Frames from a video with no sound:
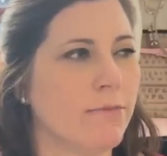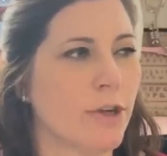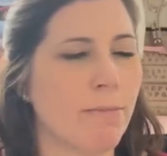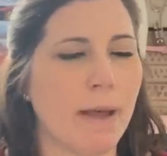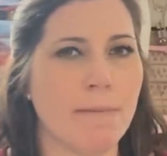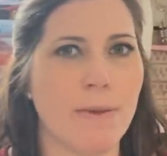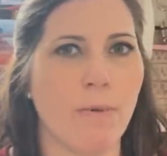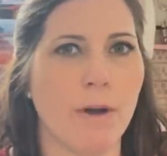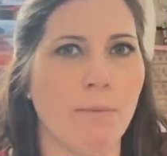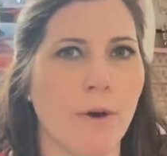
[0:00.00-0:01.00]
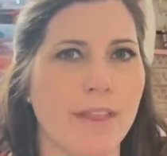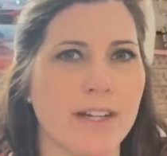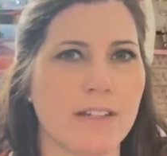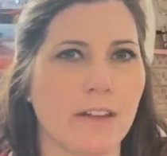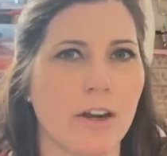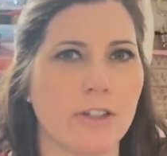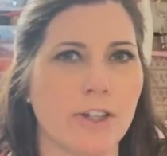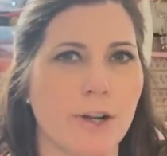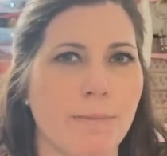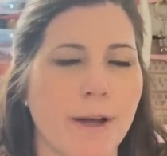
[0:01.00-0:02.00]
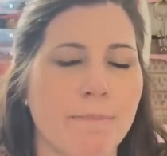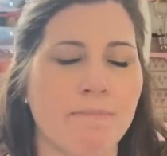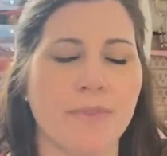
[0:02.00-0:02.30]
There might be one more that's larger, but,